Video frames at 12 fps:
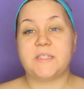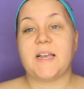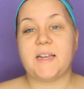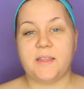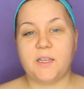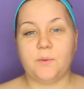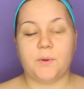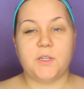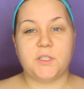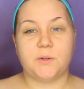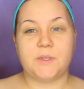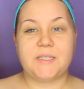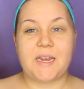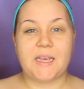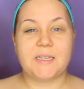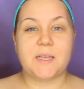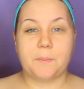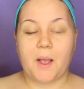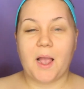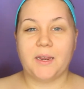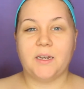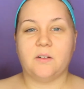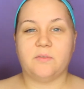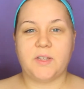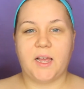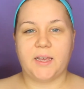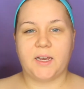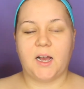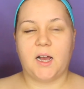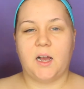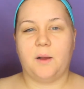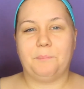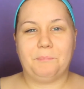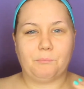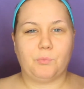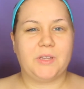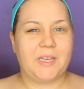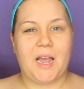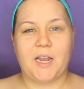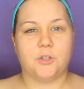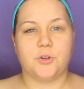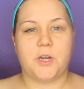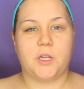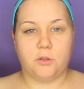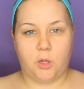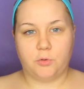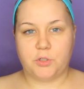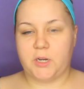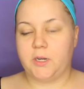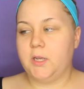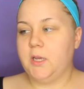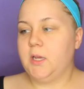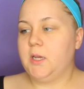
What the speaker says: The second thing you want to do is take some kind of like really hydrating lotion.